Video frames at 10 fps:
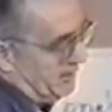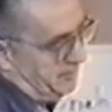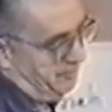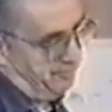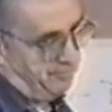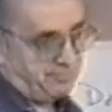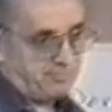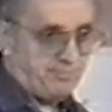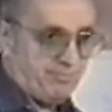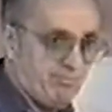end.
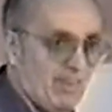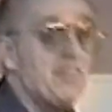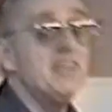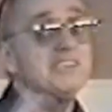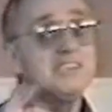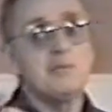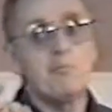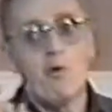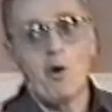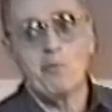This is the
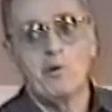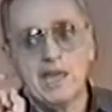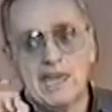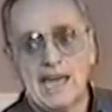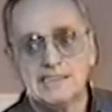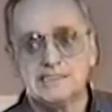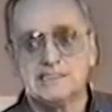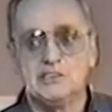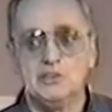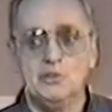point when it
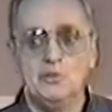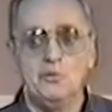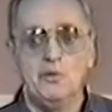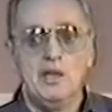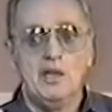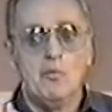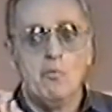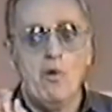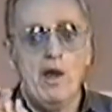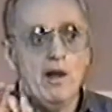gets to
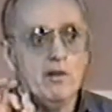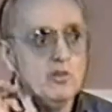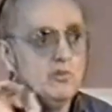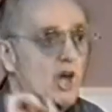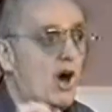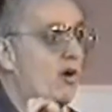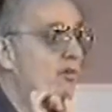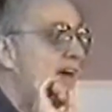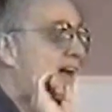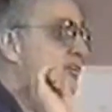where you
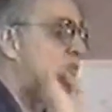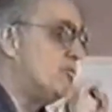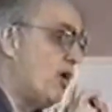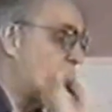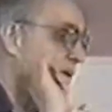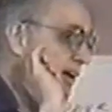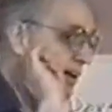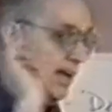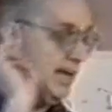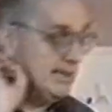know that your
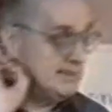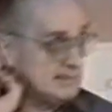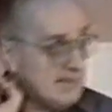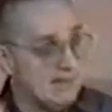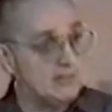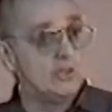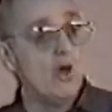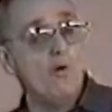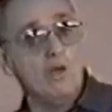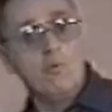rowing is not
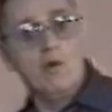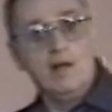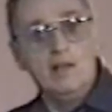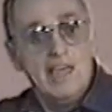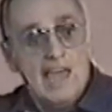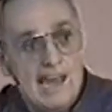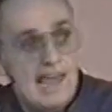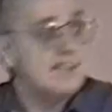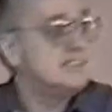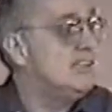going well, and
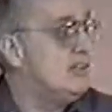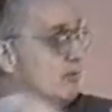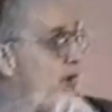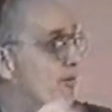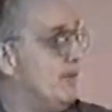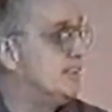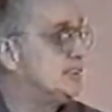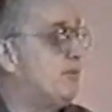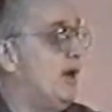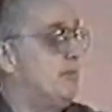actually you're rowing
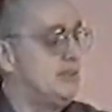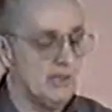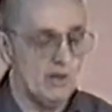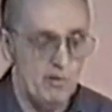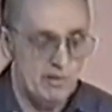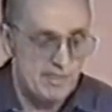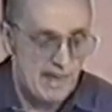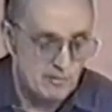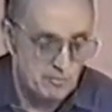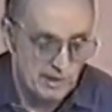this way, but you're going
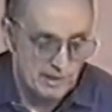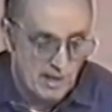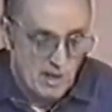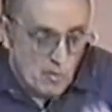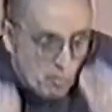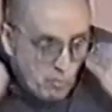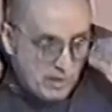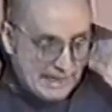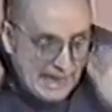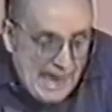that way.
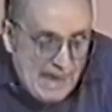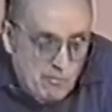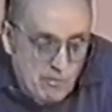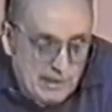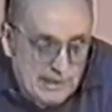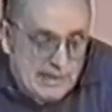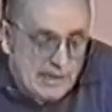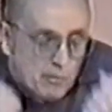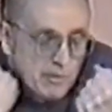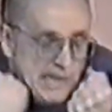We can't really,
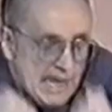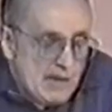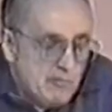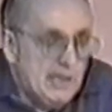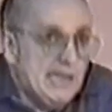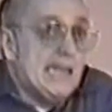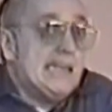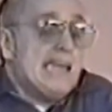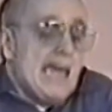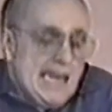get
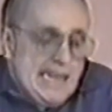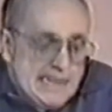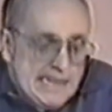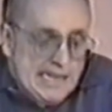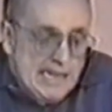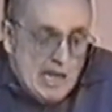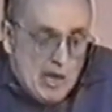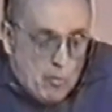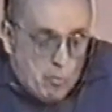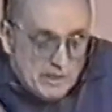into anything.
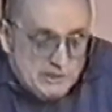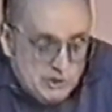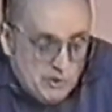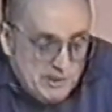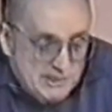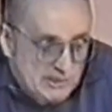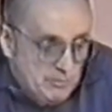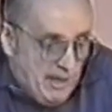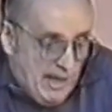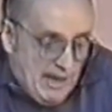What choice
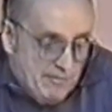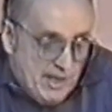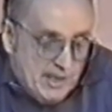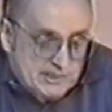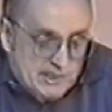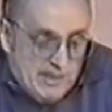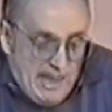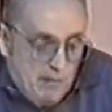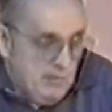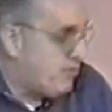do we have? So
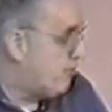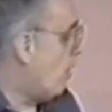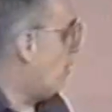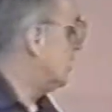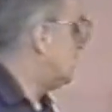now we throw